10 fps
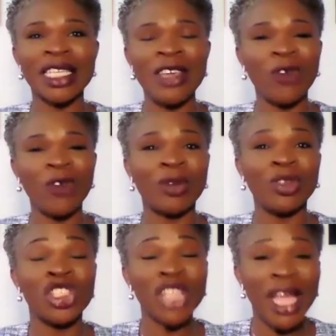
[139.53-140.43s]
if I
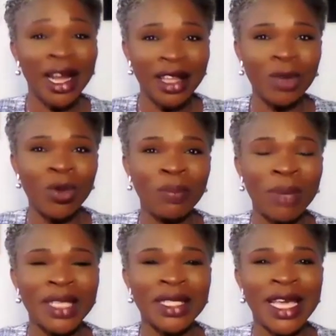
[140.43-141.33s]
could share the one
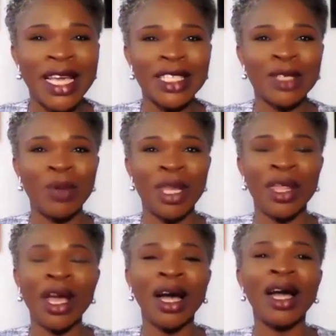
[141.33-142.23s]
page case
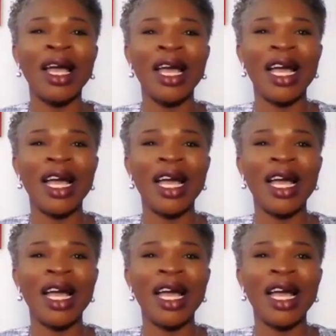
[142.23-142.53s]
with her.